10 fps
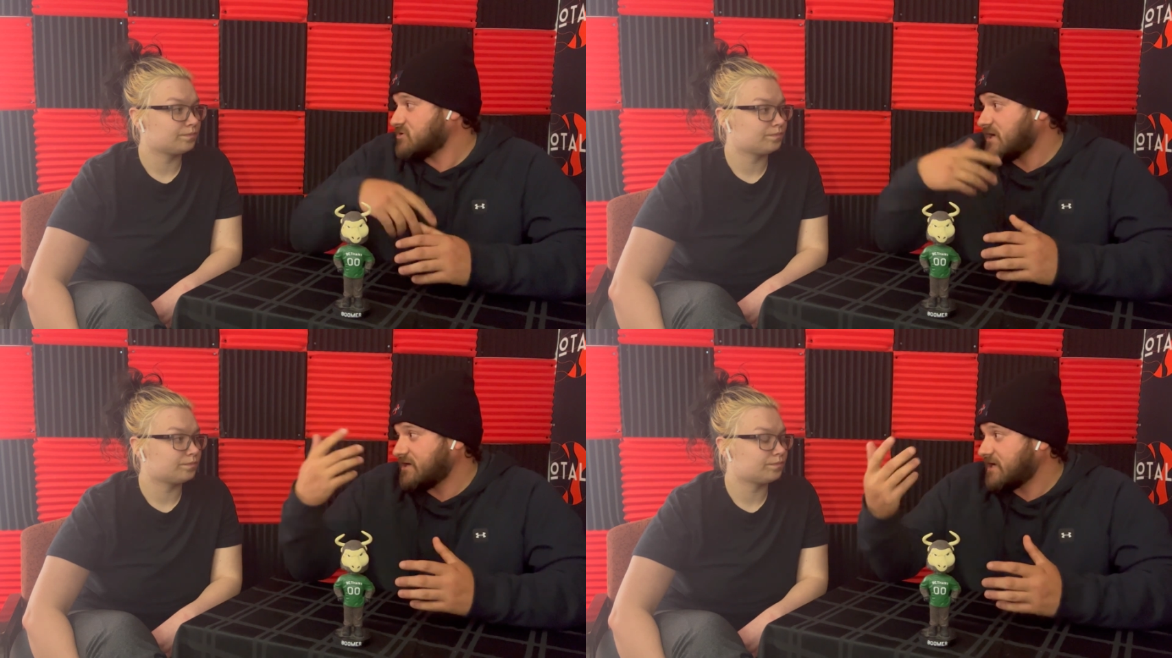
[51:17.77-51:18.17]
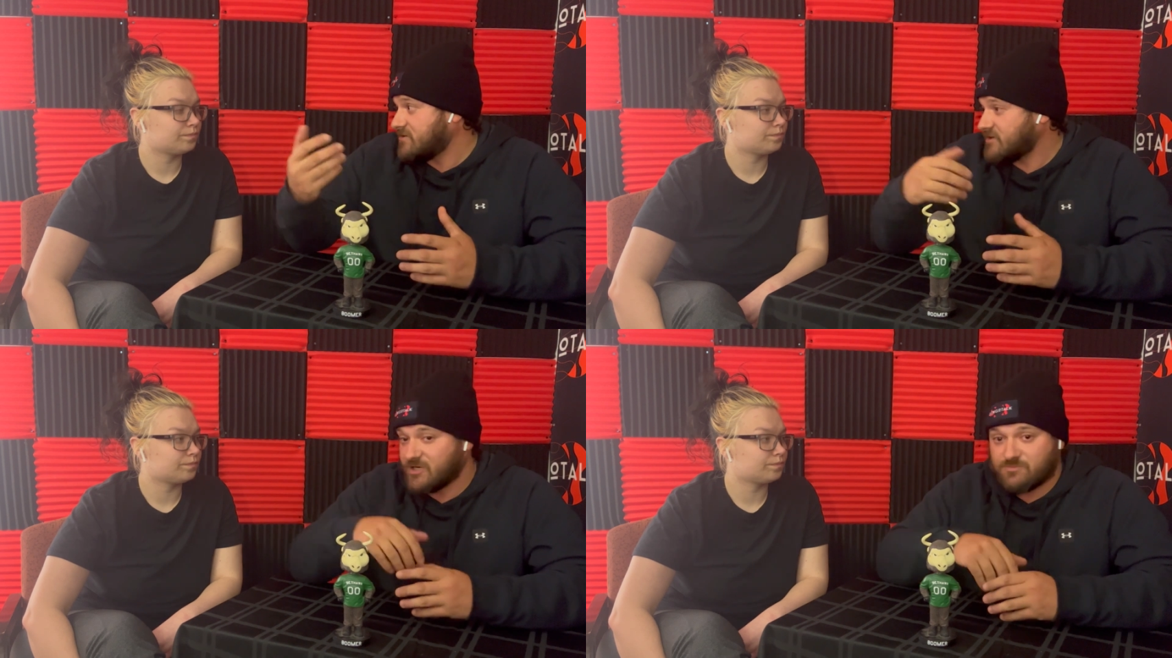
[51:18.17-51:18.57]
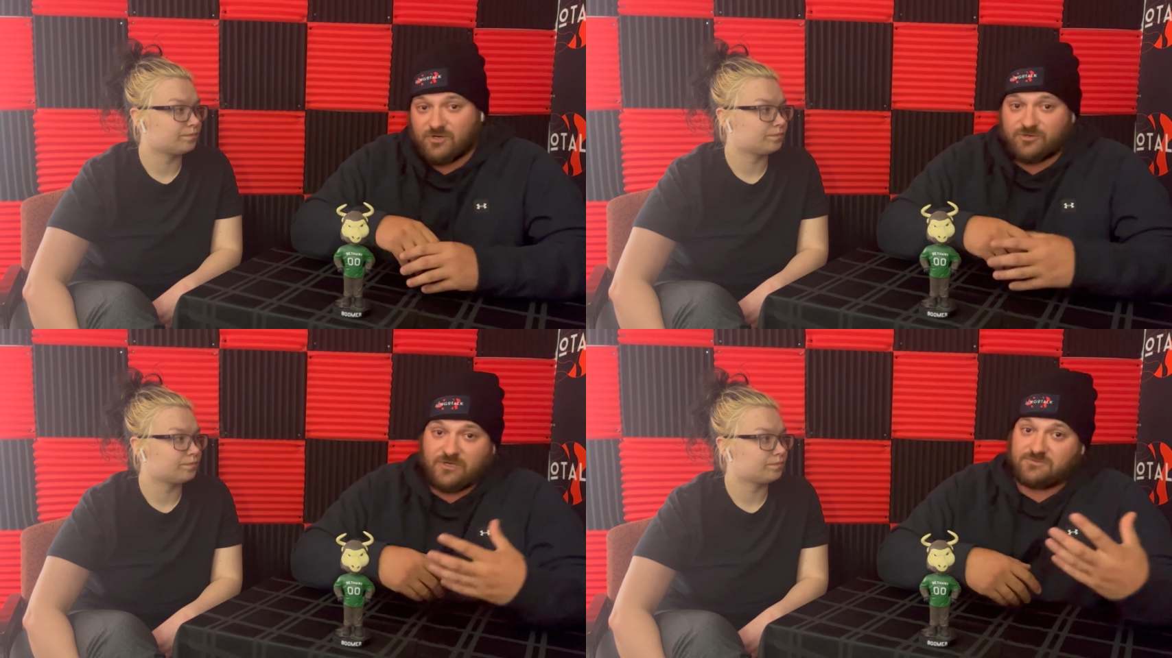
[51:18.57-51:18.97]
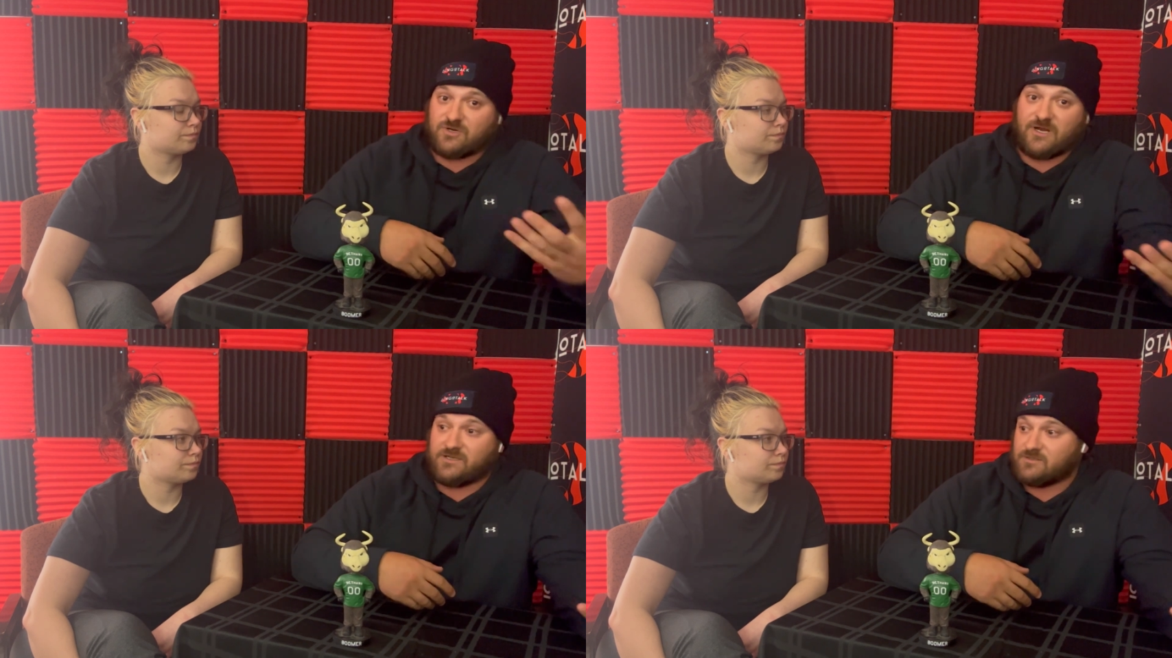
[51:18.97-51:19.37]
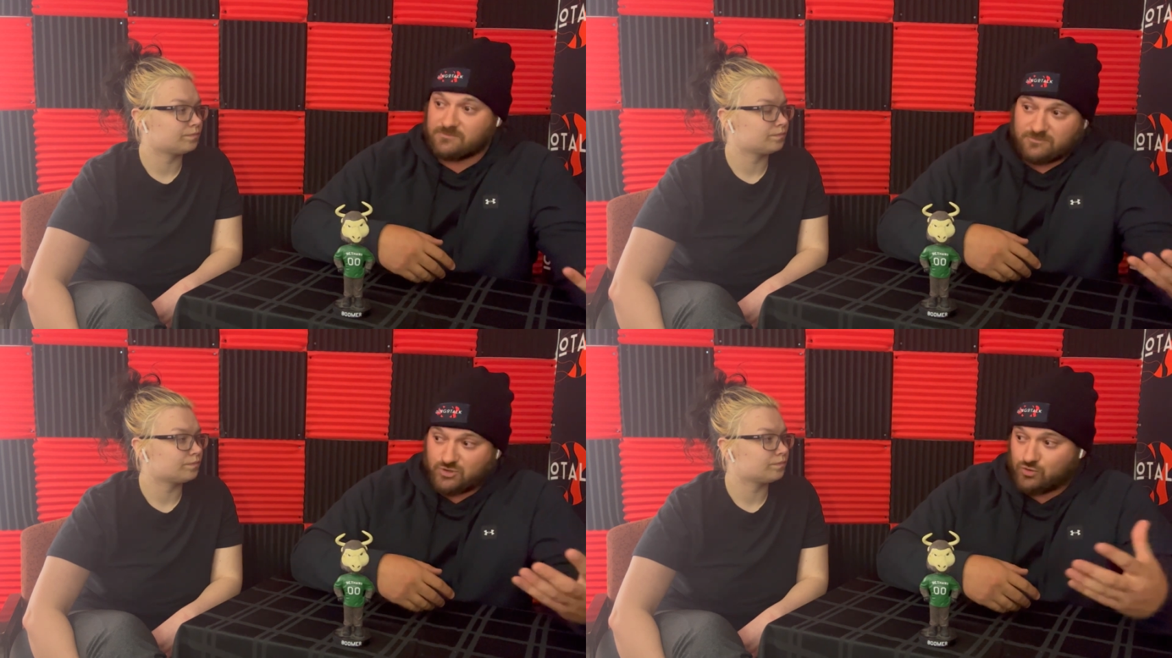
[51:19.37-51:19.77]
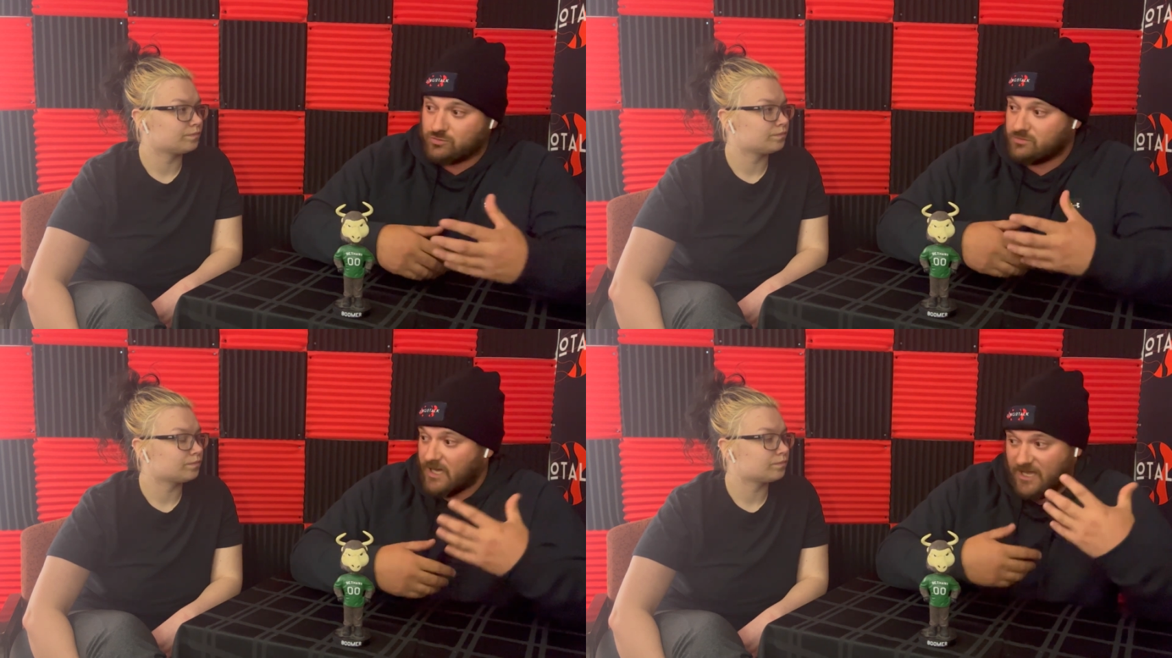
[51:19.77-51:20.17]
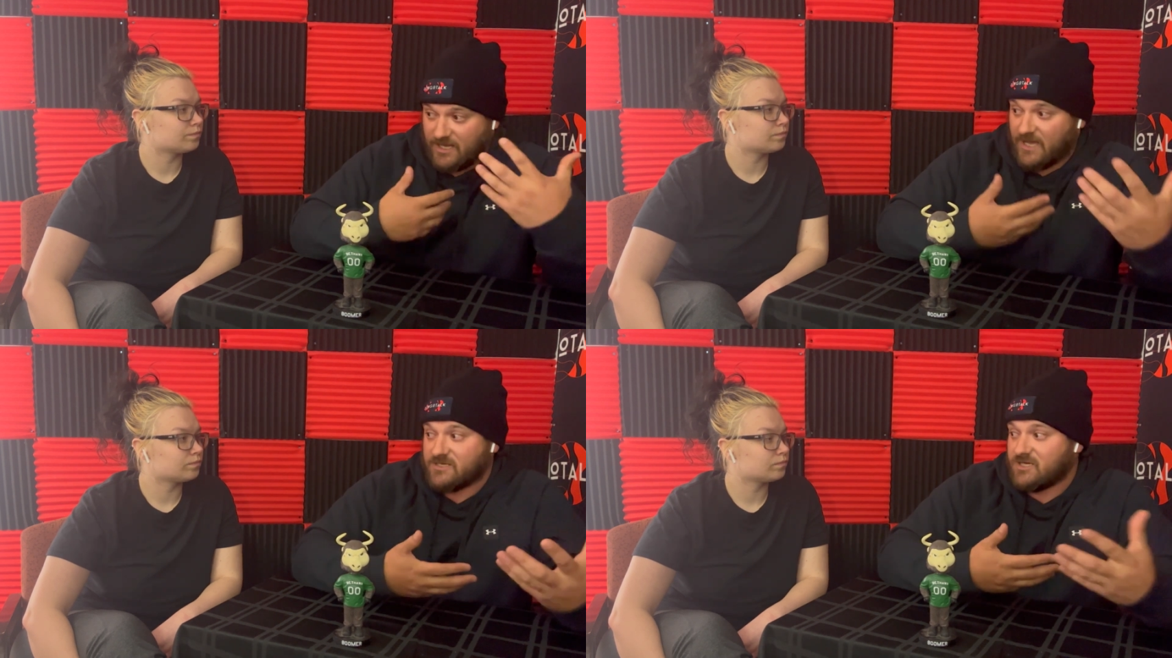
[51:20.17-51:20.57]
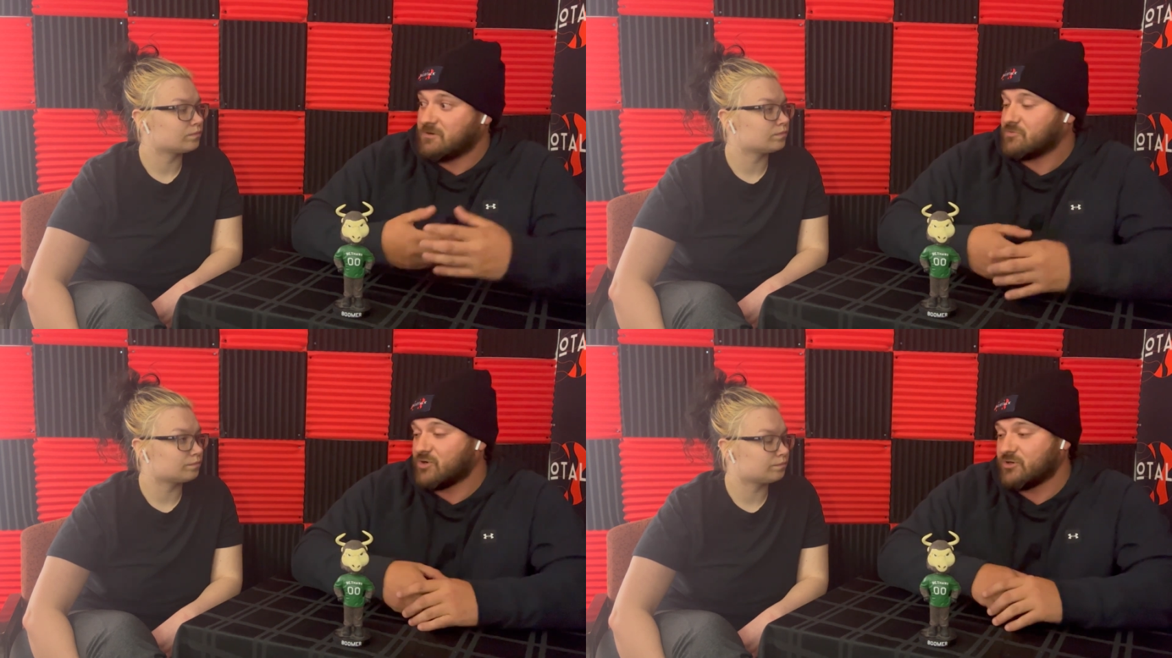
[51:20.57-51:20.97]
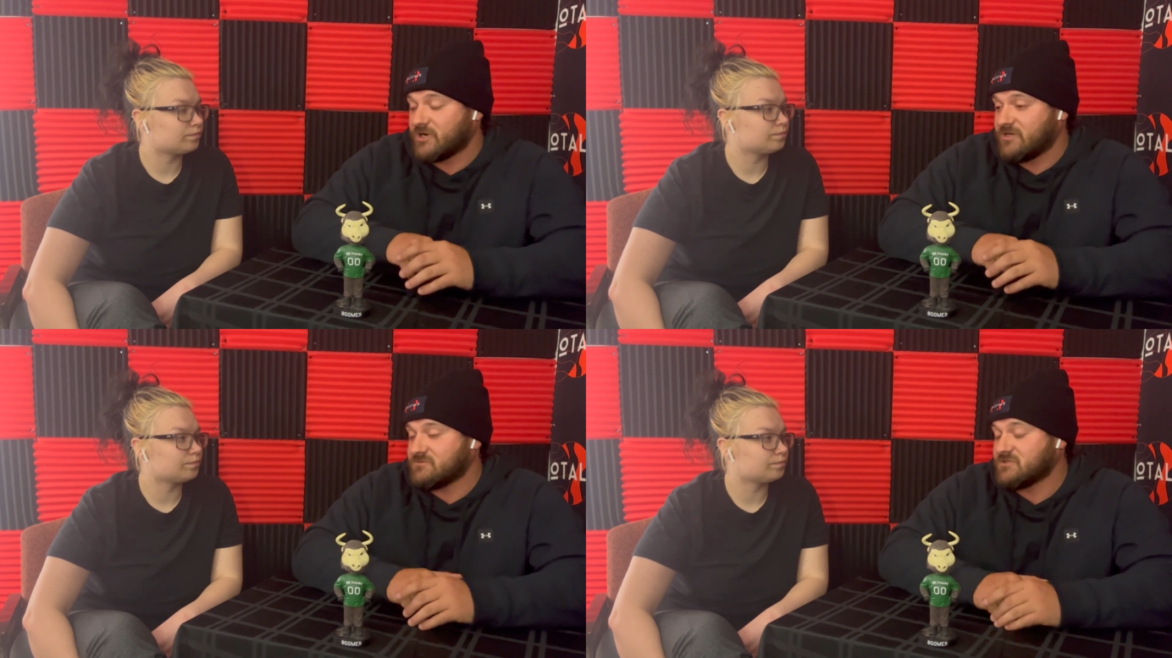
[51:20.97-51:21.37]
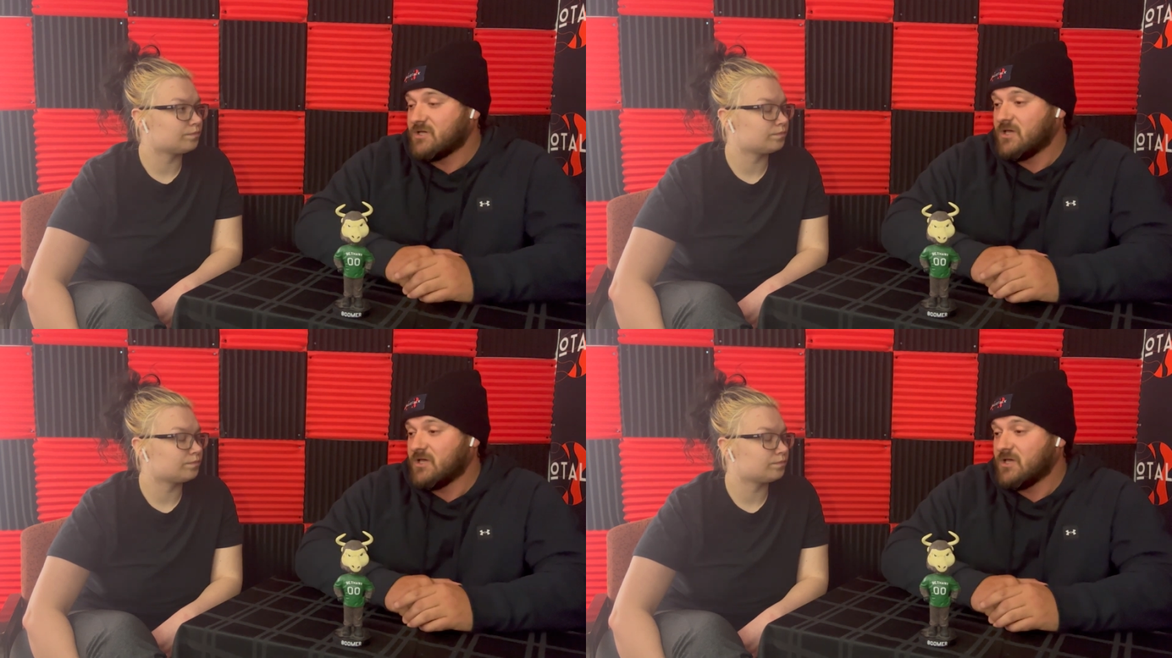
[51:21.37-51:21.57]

Speaker 1: they're adding athletic programs, they're adding academic programs.